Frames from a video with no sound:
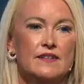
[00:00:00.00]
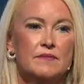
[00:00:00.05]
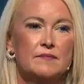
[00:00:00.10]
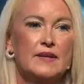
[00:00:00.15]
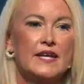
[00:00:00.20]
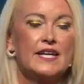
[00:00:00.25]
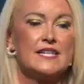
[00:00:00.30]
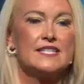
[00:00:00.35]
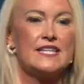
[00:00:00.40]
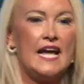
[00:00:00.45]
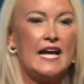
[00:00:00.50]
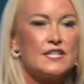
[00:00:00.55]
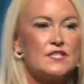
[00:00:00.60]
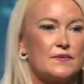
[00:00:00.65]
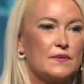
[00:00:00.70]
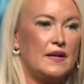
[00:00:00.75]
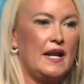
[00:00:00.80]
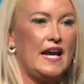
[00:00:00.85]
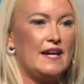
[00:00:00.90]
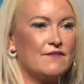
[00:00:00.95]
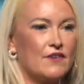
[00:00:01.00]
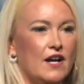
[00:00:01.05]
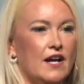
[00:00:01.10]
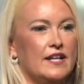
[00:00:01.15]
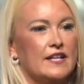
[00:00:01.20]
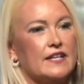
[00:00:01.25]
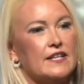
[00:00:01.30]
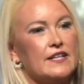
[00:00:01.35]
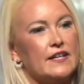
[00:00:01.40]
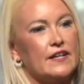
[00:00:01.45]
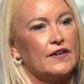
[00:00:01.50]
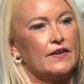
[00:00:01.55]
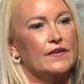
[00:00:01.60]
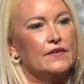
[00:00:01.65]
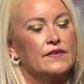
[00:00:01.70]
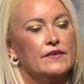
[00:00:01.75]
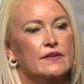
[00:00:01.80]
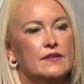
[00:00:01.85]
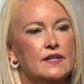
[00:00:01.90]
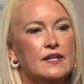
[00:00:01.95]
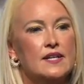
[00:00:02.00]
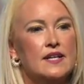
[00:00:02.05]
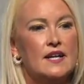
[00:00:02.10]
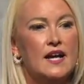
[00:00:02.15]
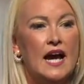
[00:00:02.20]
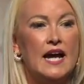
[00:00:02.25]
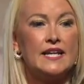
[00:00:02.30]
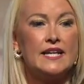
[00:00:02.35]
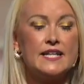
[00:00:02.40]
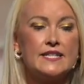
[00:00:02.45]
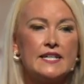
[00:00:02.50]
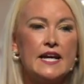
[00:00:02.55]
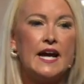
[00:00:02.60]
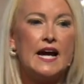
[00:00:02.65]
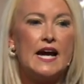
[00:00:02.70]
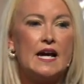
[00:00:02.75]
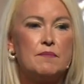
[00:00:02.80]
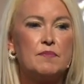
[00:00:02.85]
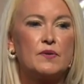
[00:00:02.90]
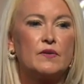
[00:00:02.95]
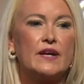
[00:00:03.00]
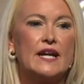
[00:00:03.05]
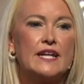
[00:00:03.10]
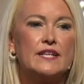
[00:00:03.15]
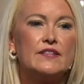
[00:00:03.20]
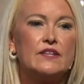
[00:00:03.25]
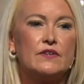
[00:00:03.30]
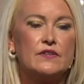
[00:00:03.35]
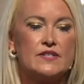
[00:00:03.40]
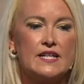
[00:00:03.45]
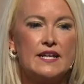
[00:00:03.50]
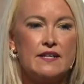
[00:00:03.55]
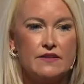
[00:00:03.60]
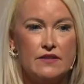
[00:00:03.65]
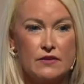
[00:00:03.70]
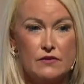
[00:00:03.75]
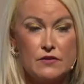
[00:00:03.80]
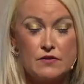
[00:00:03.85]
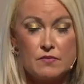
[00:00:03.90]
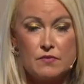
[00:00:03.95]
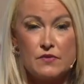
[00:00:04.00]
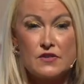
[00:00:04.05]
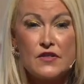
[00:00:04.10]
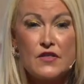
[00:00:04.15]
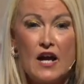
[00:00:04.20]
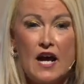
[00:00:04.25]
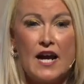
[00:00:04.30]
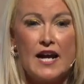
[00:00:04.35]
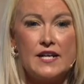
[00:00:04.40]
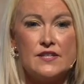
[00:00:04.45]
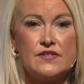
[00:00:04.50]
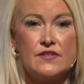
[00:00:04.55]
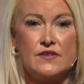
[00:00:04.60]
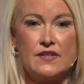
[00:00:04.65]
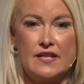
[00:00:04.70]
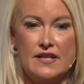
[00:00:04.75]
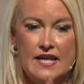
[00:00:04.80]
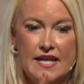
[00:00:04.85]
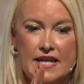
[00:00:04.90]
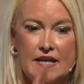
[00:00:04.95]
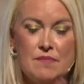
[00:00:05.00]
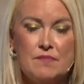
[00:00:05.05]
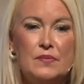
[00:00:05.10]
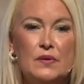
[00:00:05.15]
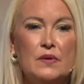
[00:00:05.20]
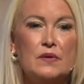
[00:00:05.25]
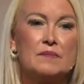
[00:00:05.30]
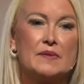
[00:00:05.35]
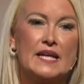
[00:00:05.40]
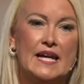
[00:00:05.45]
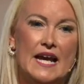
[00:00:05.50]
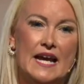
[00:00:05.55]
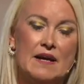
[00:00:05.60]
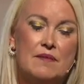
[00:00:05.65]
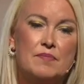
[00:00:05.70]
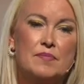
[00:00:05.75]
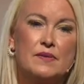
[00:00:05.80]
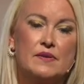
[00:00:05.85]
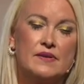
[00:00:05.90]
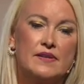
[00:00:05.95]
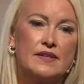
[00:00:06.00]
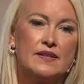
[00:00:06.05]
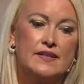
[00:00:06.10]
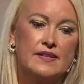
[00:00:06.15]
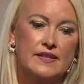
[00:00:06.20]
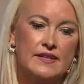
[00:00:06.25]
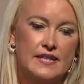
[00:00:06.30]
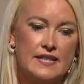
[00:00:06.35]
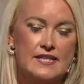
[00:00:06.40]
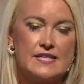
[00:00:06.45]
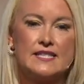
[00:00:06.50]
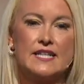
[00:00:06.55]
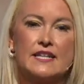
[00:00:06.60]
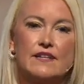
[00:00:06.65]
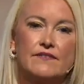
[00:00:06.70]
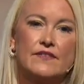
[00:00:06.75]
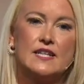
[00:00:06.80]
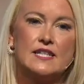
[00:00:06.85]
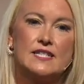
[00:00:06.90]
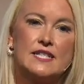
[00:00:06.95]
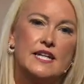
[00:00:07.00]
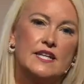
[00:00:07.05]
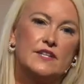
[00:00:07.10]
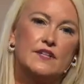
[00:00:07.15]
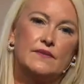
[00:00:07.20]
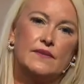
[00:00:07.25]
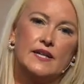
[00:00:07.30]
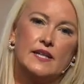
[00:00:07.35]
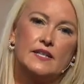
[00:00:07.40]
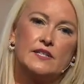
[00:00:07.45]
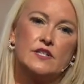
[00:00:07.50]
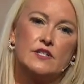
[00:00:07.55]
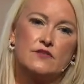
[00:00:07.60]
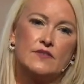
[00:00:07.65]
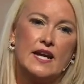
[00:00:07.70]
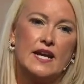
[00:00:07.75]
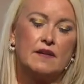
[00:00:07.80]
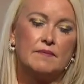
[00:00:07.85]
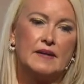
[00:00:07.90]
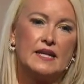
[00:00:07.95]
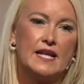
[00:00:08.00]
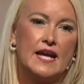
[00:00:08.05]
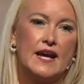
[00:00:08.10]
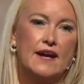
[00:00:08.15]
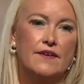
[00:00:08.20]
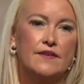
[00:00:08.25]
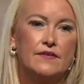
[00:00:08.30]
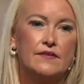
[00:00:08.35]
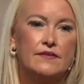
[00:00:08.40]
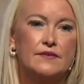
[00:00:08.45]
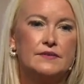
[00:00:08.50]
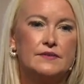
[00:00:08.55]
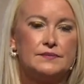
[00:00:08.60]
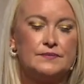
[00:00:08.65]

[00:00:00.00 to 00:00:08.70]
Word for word: because that's what I've got to do. I need to upgrade those, those thoughts so that they can pull me up instead of continuing to drag me down.